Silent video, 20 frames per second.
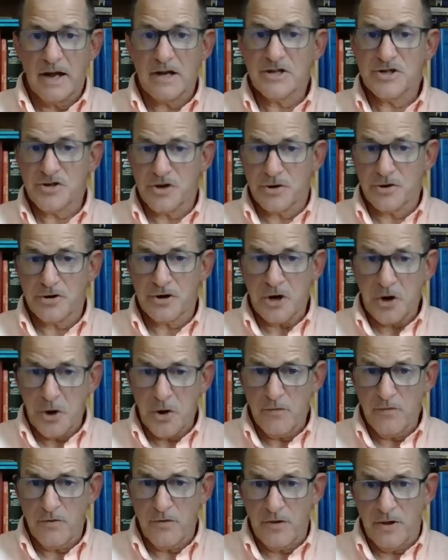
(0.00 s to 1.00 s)
exert
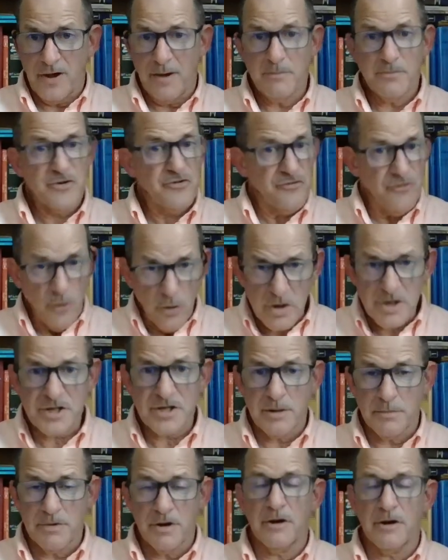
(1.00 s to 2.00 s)
over them to
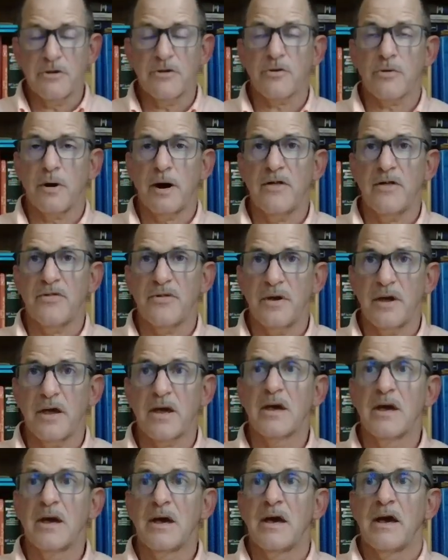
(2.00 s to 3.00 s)
force them to do the right
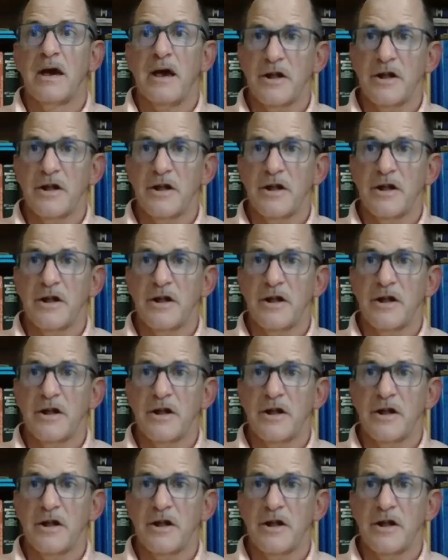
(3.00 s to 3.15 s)
thing,